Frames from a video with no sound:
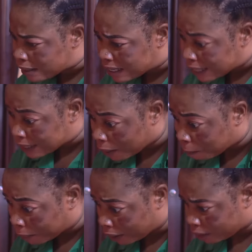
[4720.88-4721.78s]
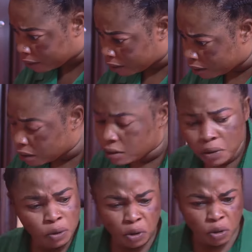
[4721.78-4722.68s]
to kidnap me.
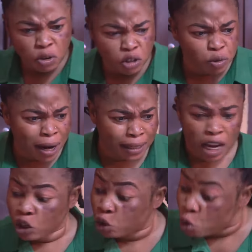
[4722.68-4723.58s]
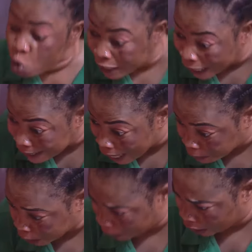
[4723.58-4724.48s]
No, not tried. You
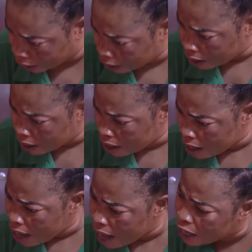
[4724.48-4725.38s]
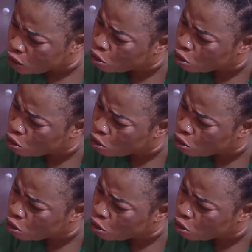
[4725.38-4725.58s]
kidnapped me! And